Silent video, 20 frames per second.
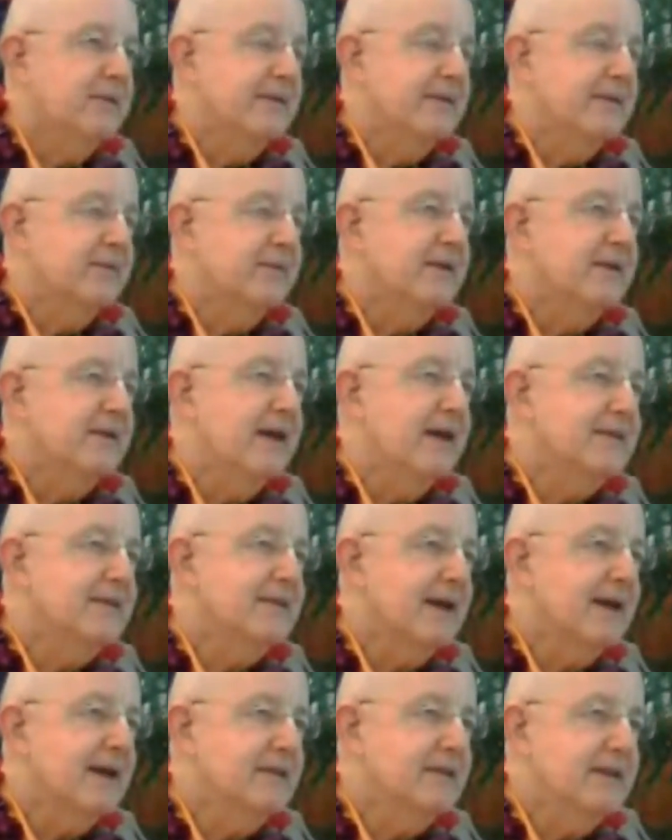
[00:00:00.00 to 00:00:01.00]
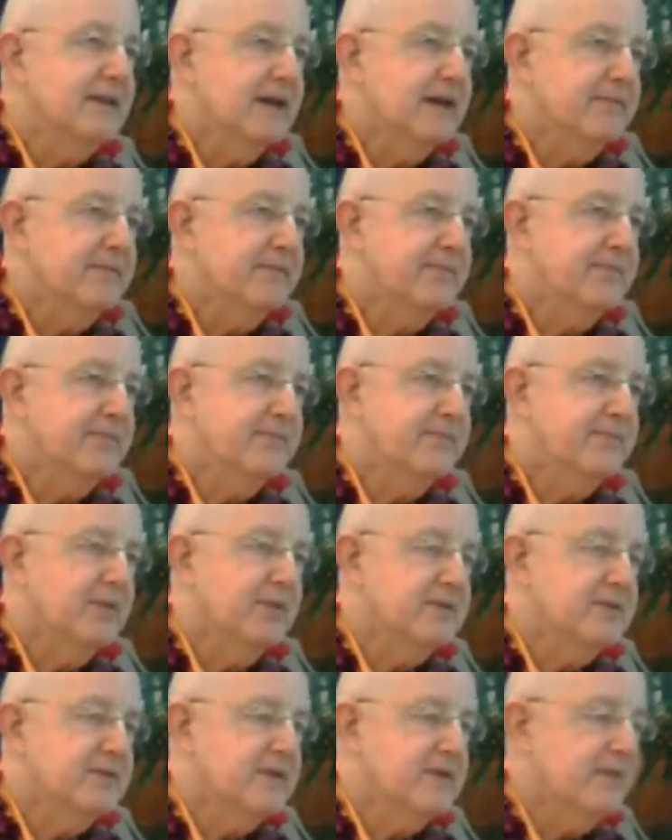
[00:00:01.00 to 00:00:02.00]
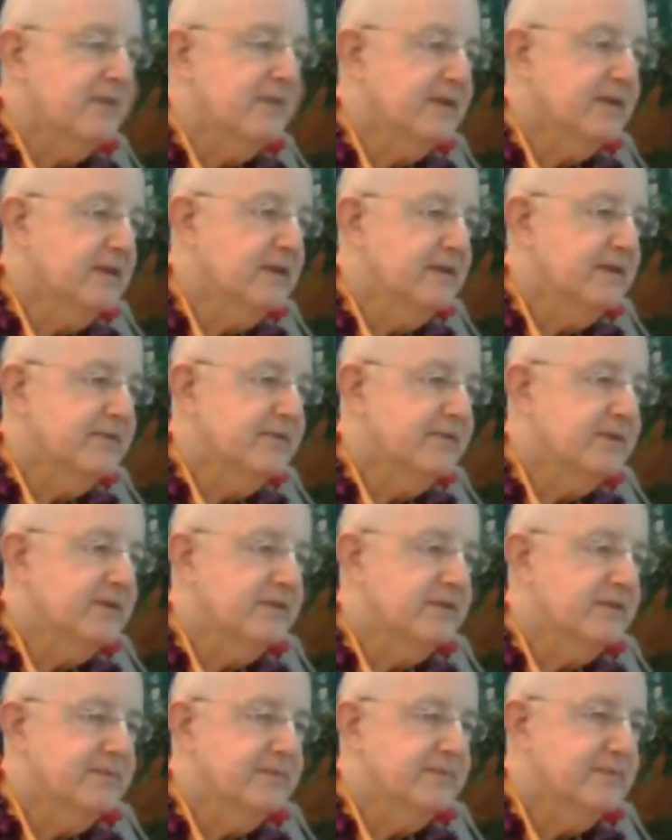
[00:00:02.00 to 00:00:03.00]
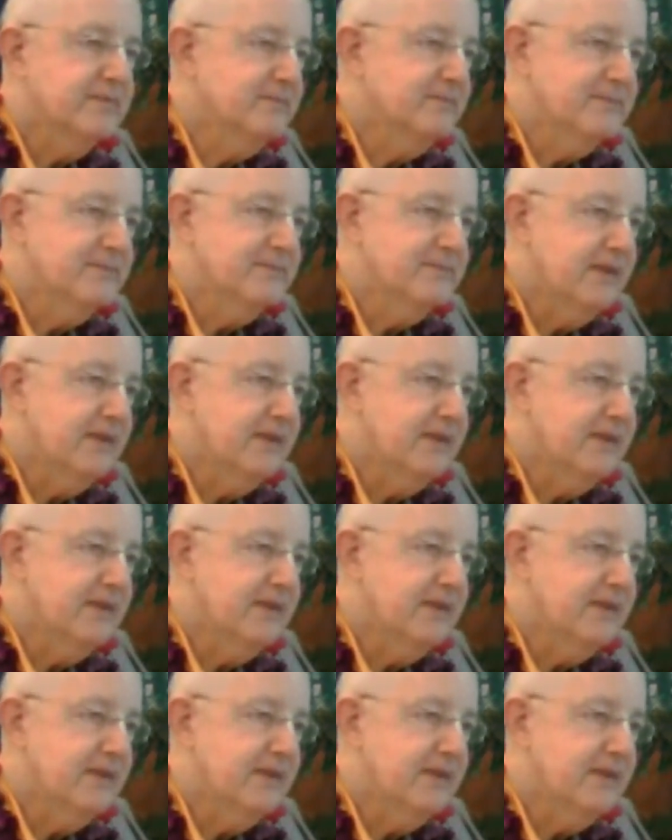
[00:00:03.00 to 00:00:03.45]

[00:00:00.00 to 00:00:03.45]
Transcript: Now, we're not likely to get pushed off a cliff or